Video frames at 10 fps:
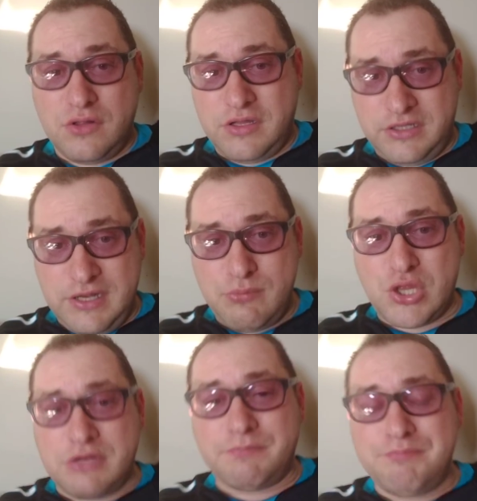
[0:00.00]
a team
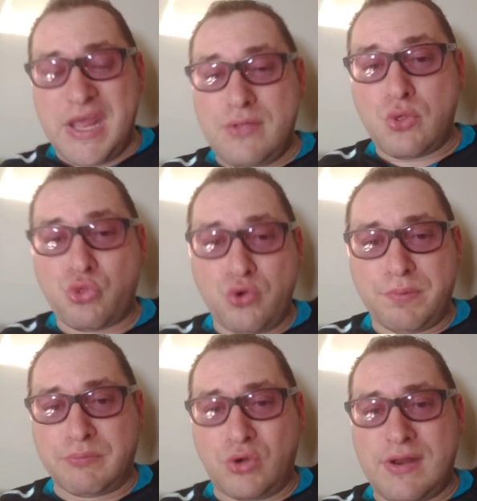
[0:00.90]
that made the
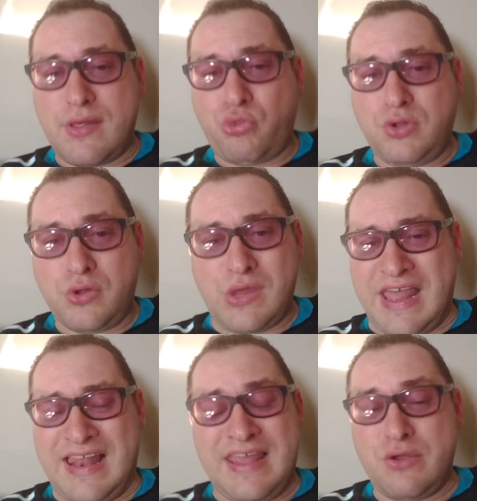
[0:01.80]
Super Bowl last year, the
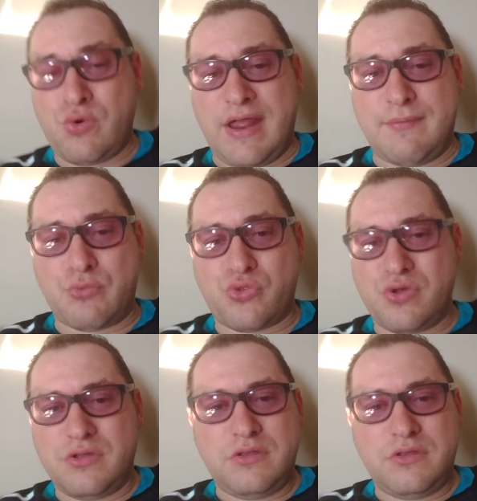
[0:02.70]
LA Rams.